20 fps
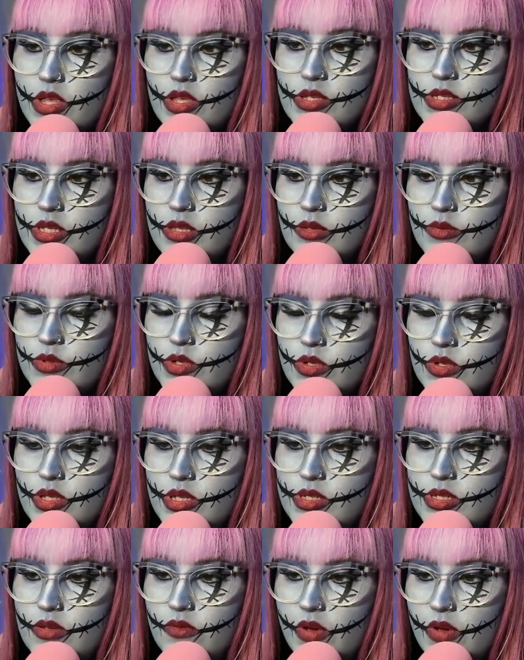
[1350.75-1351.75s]
you see them do
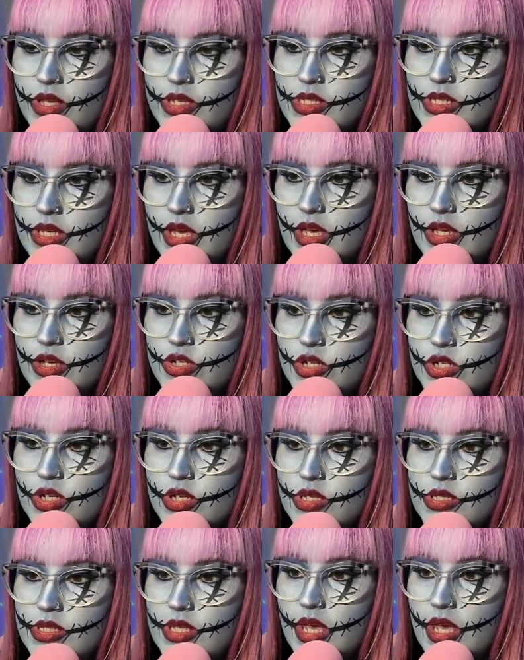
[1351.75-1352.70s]
these investigations,